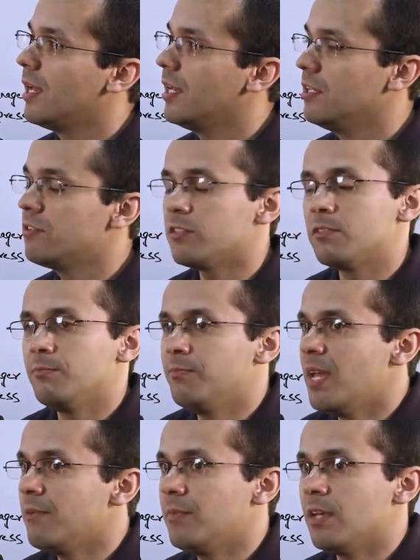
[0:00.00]
And it's
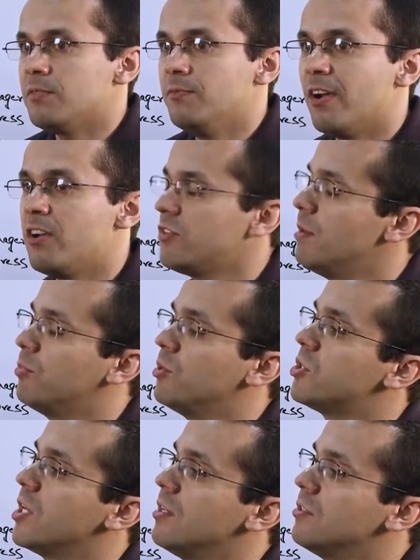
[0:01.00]
maybe a very simple
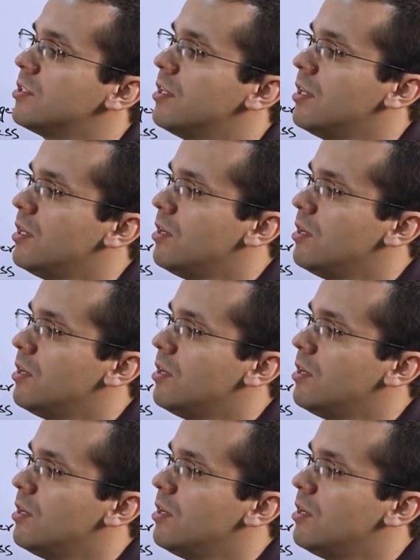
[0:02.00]
change.